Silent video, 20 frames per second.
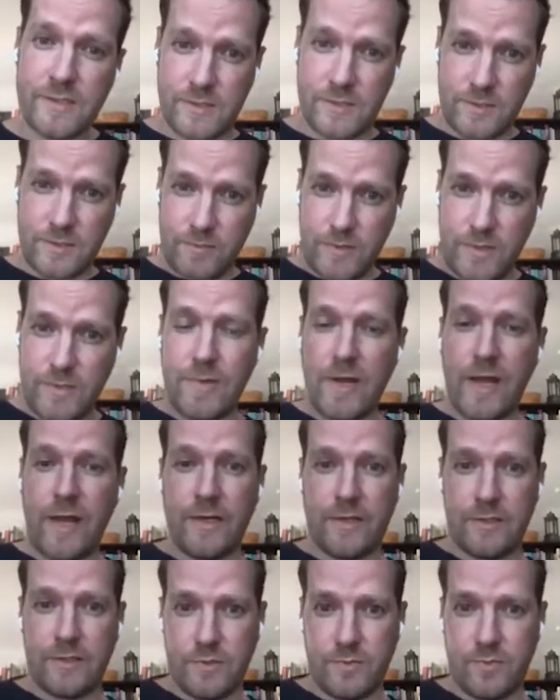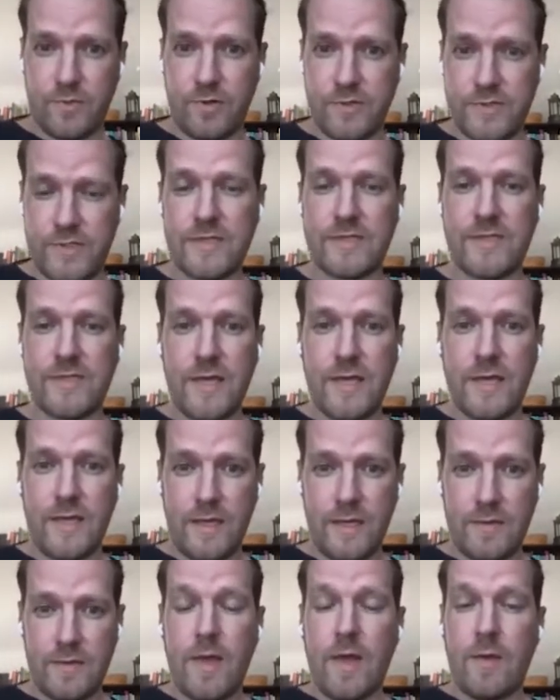in streamlining this process,
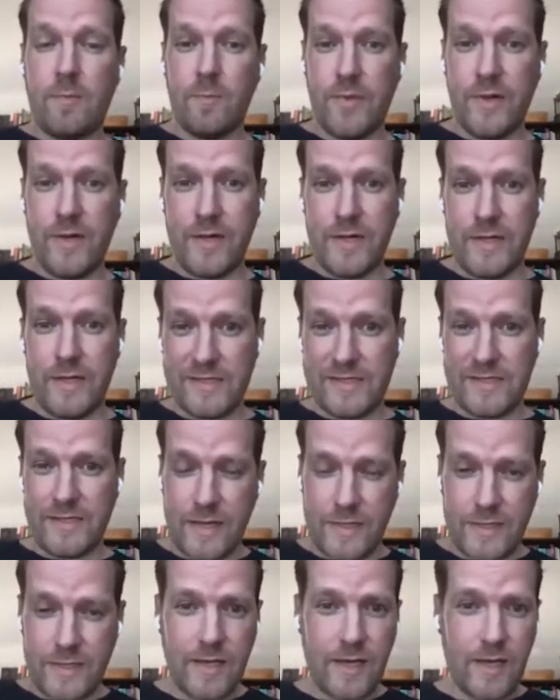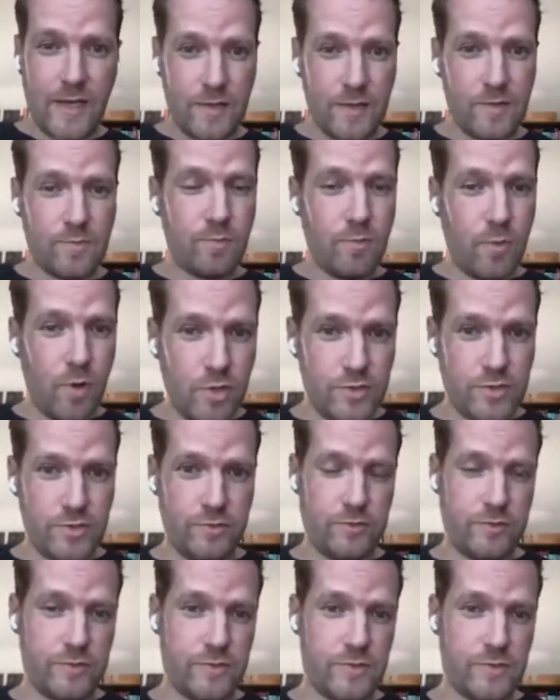in building dedicated
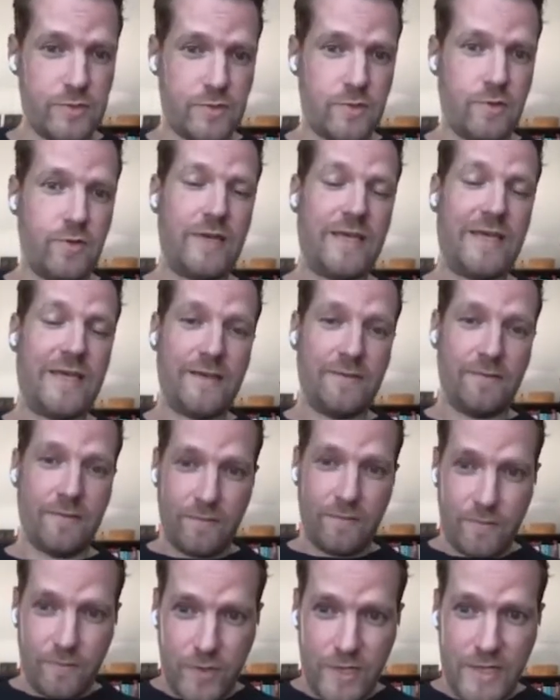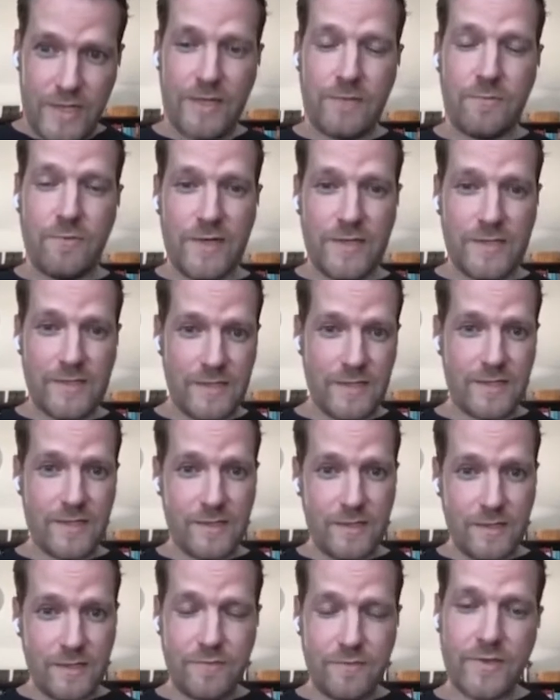modules. So really
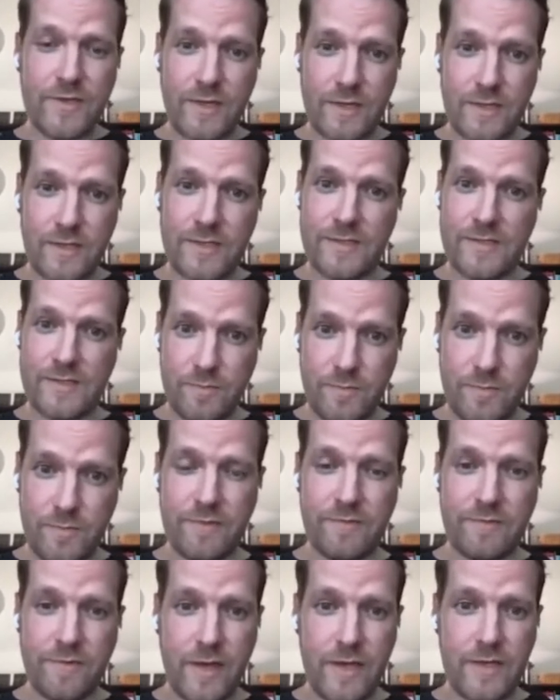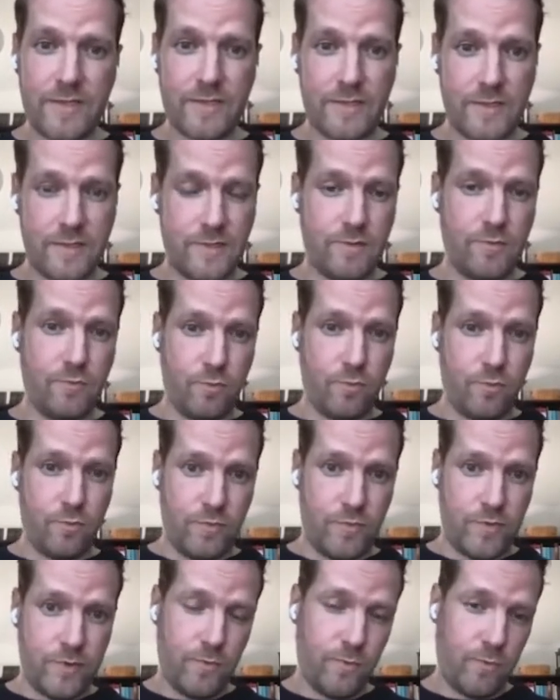significantly simplified
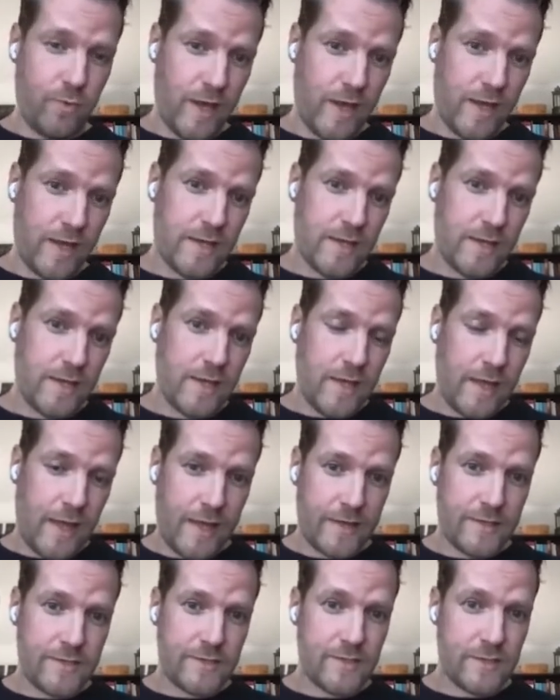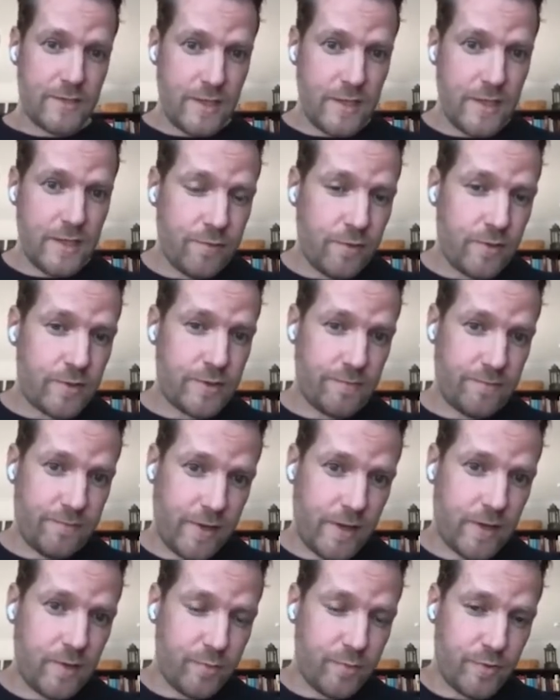the way and the need for
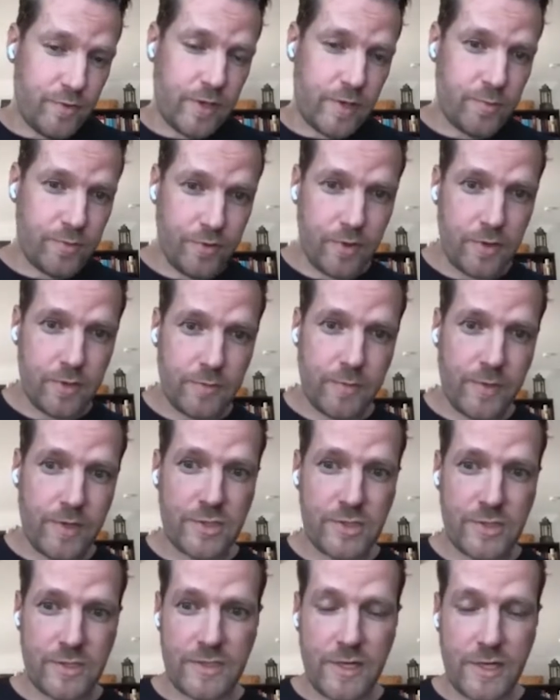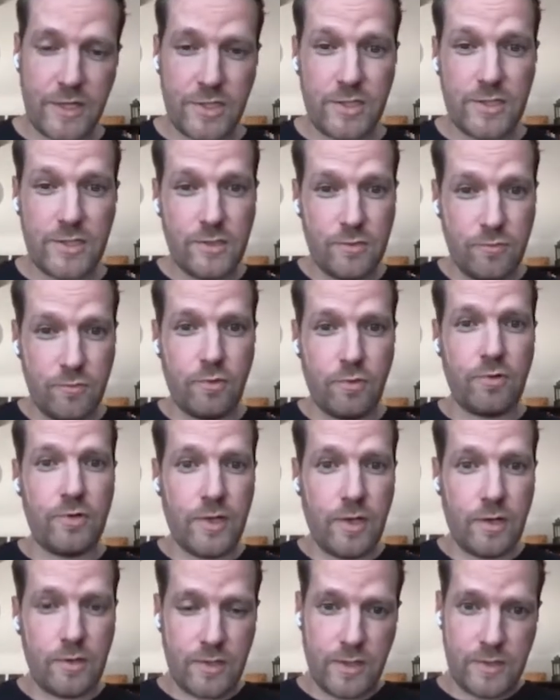developer and product manager attention in
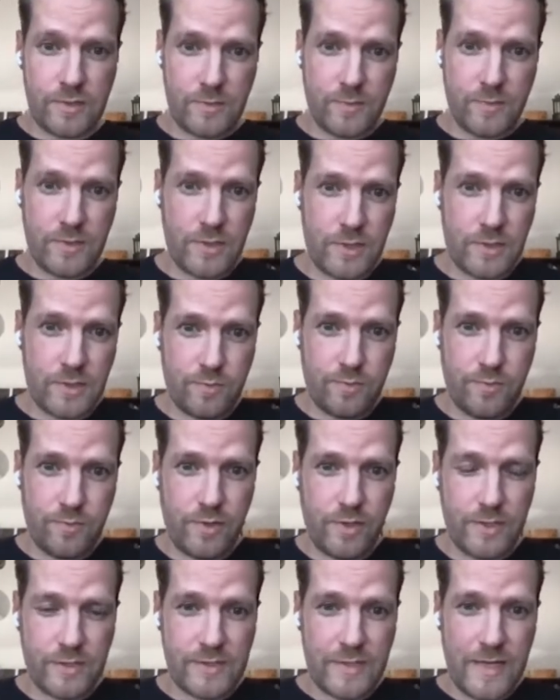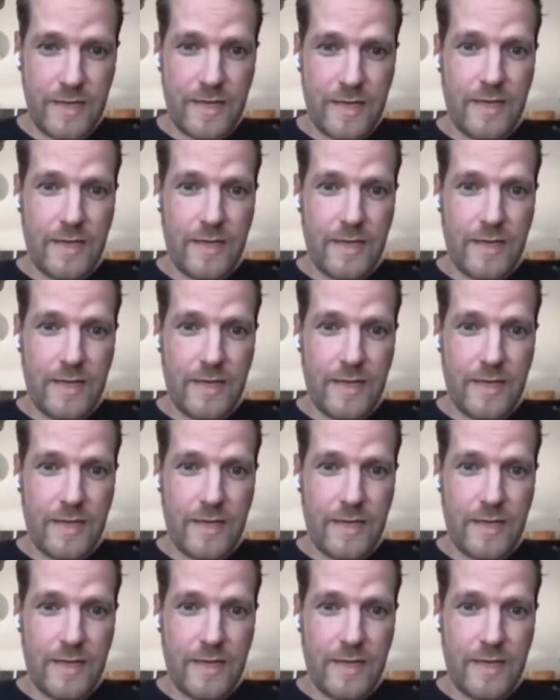rolling out customization products.